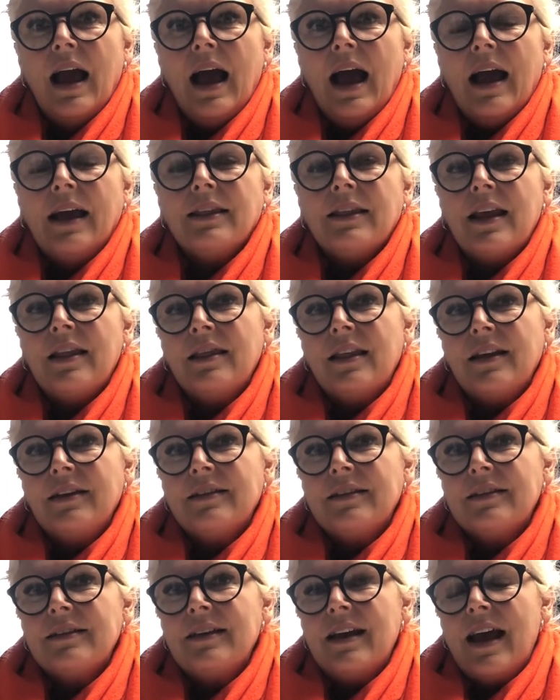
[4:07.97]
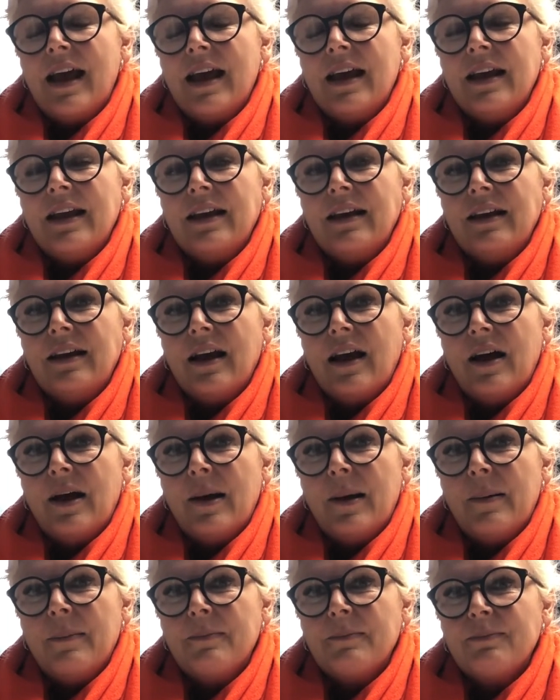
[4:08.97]
And then they stay
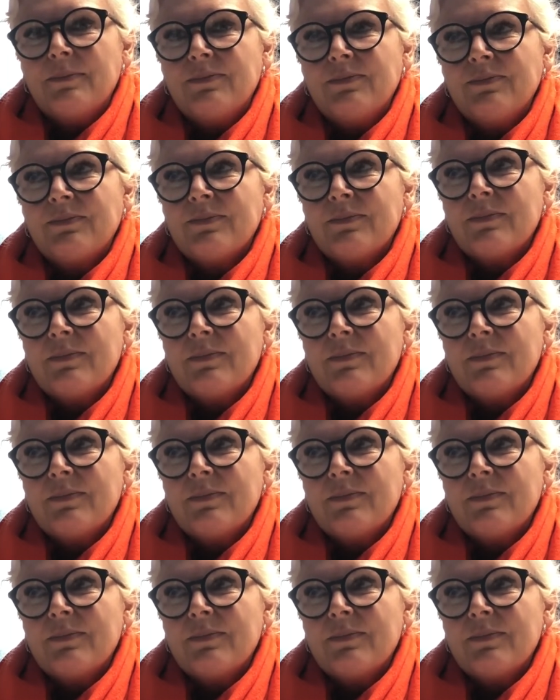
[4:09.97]
in